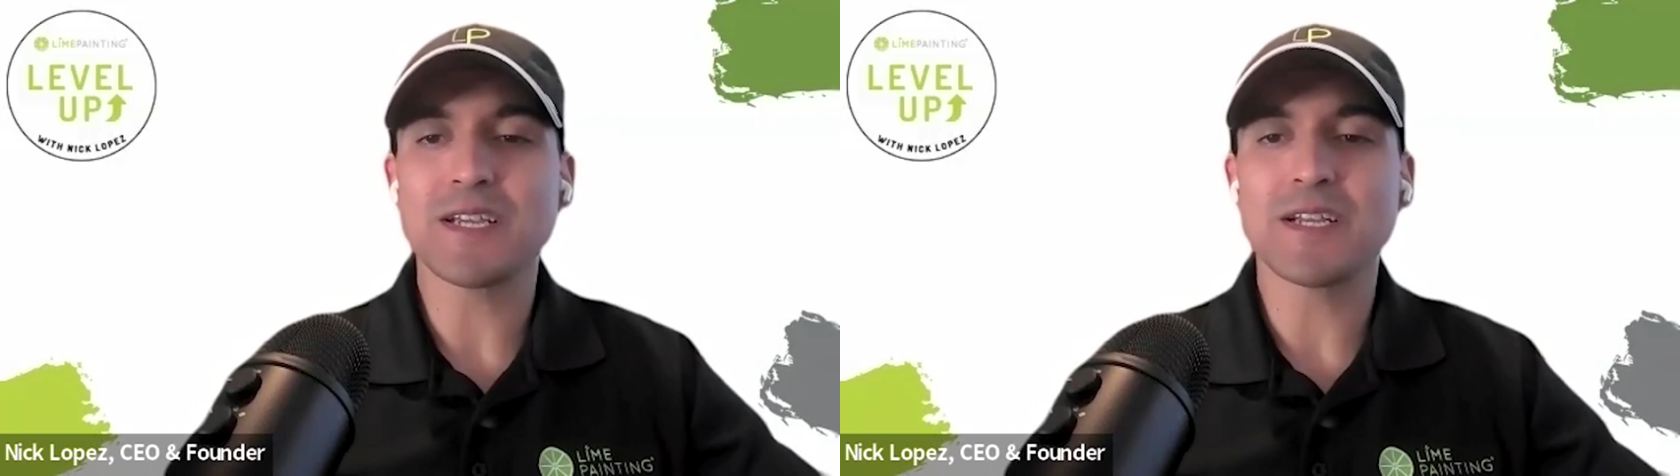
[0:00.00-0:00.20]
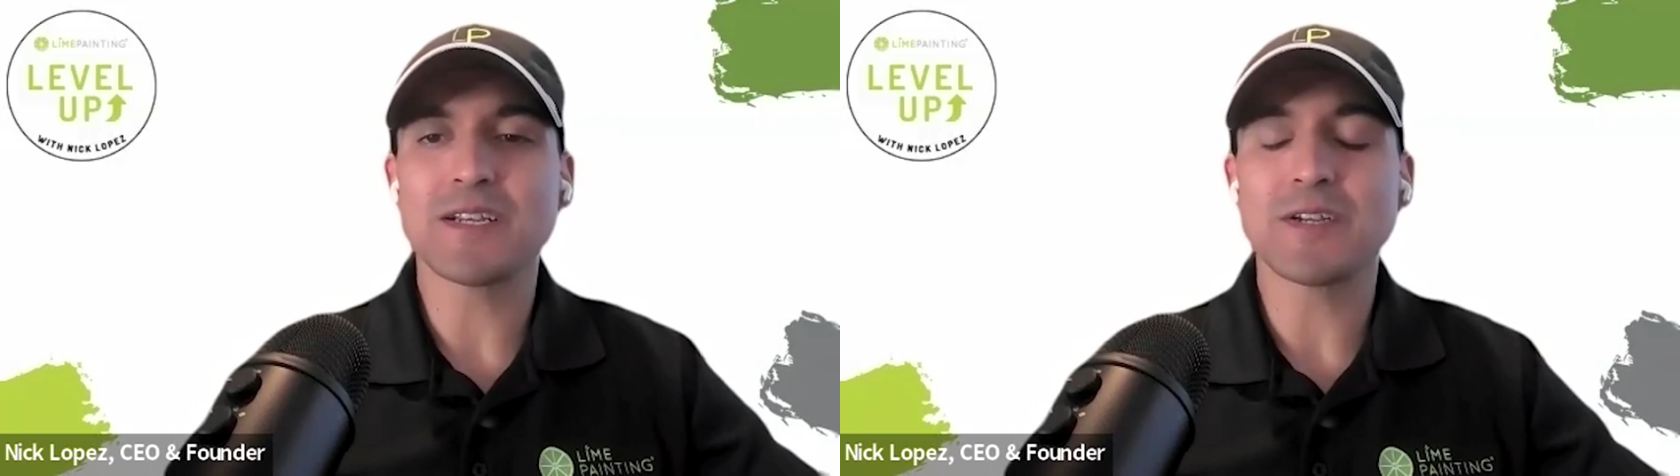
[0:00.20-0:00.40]

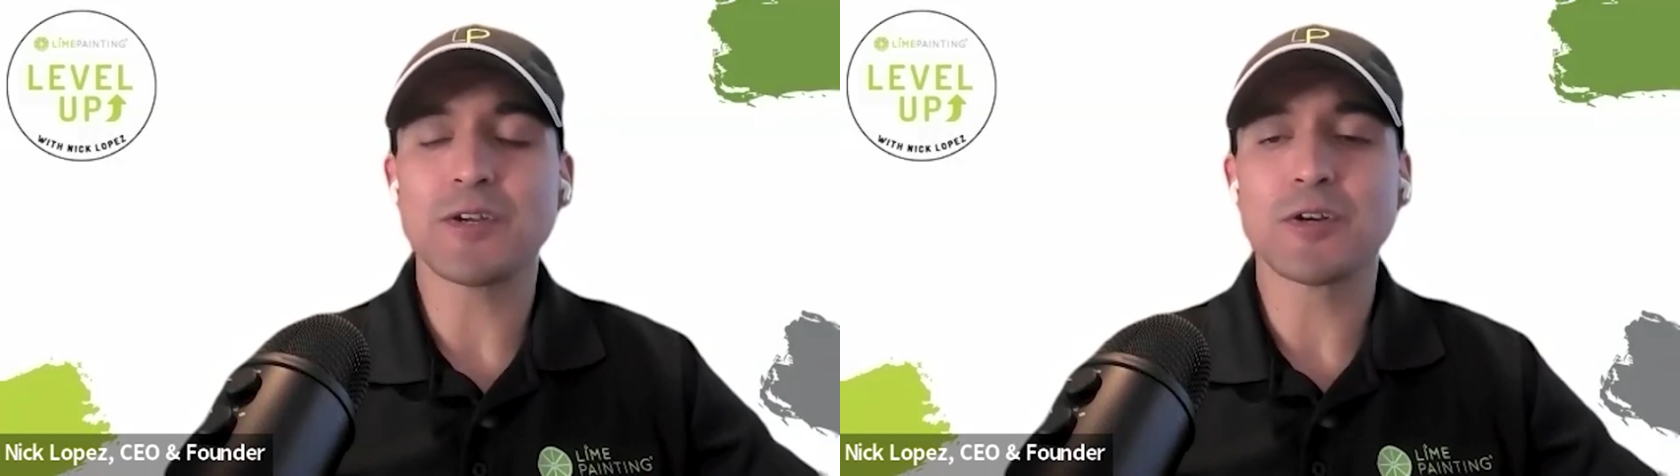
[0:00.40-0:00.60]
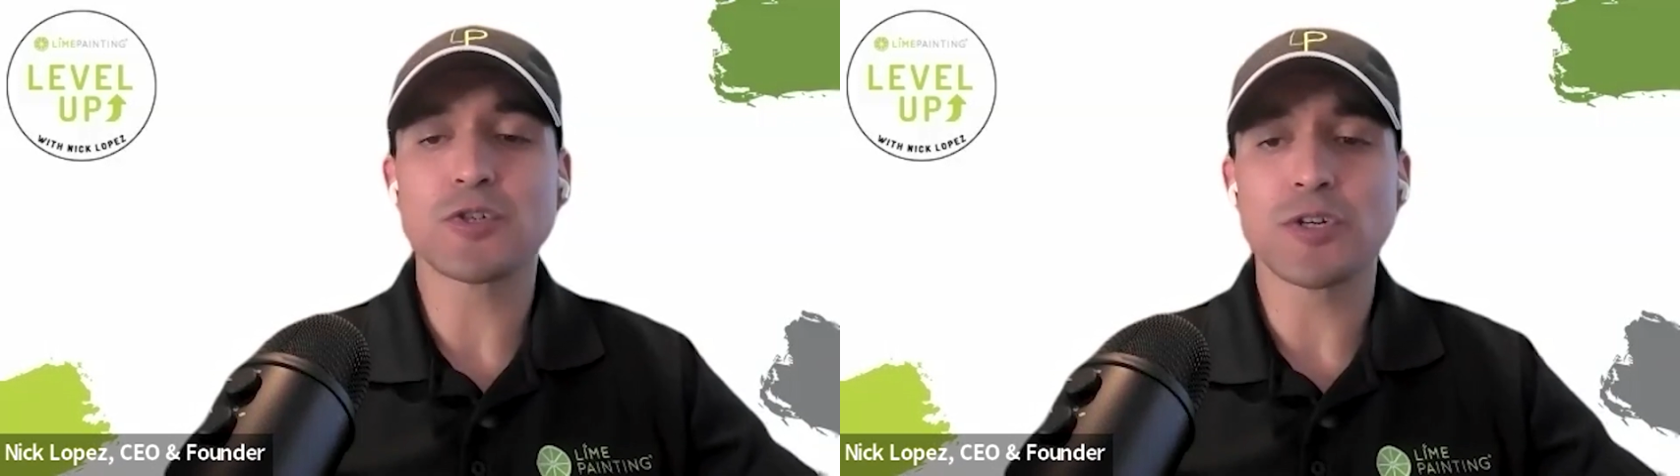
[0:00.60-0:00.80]
in
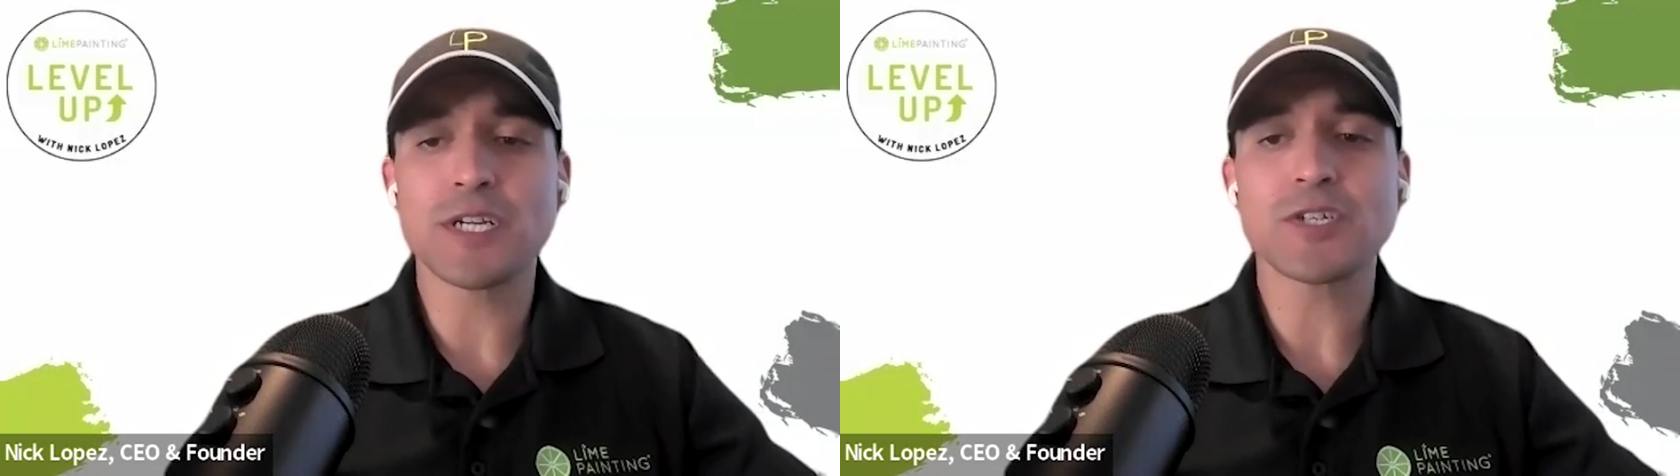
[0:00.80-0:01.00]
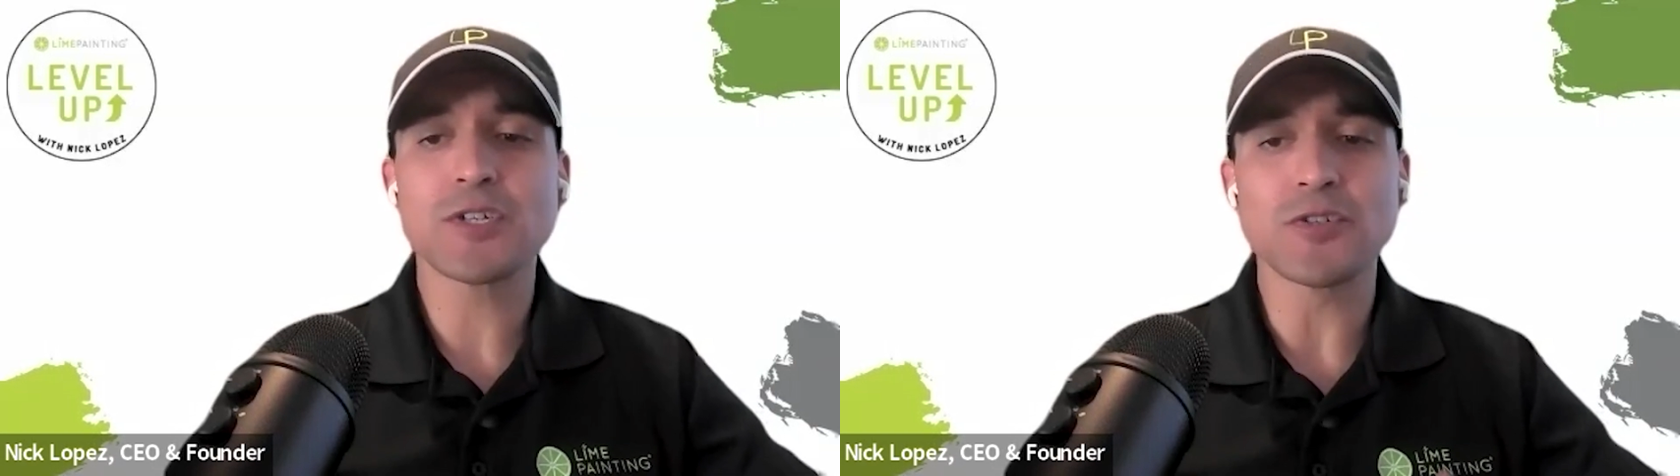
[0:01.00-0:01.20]
your
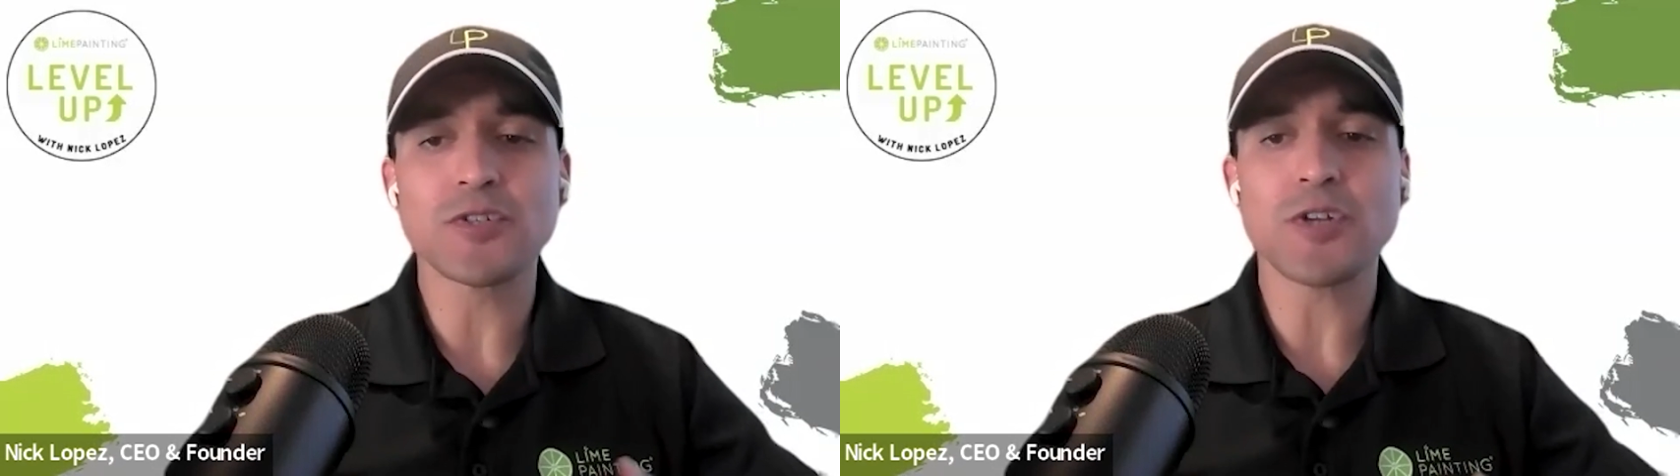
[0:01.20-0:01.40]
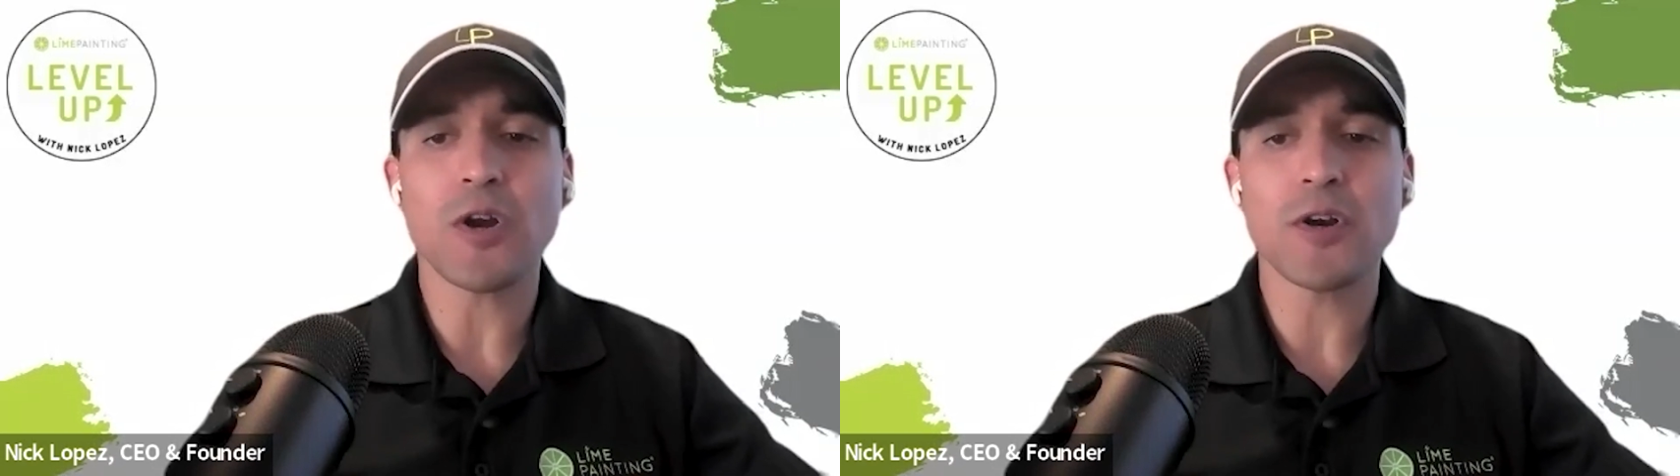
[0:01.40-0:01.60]
traditional
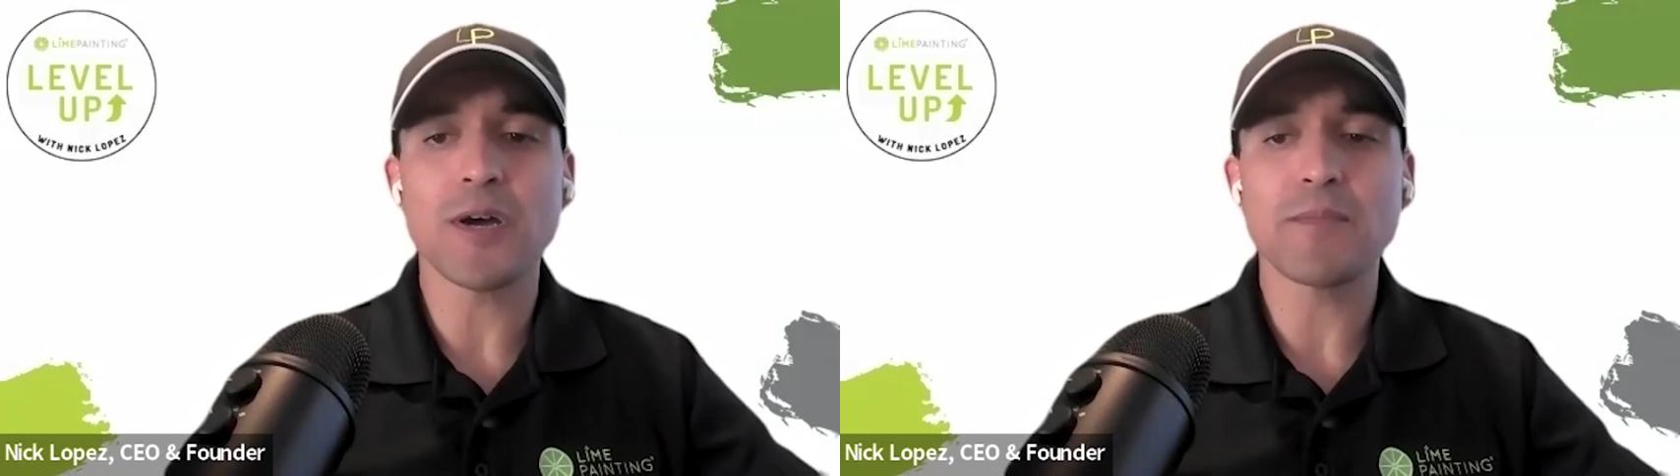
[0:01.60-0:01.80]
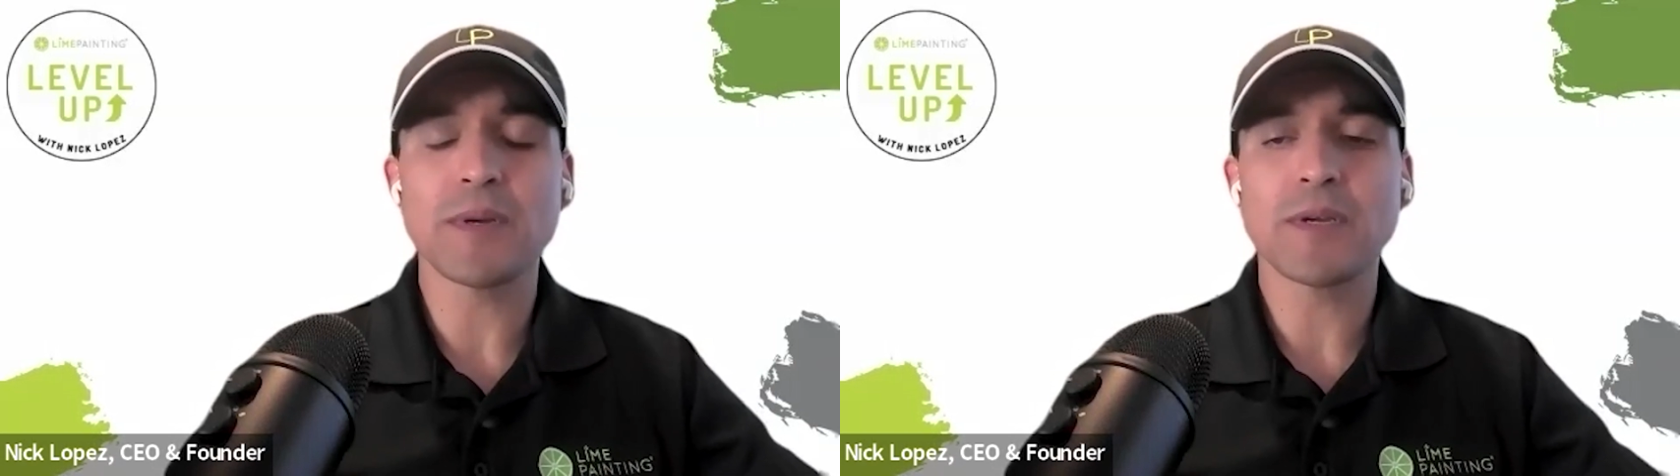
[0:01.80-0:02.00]
startup.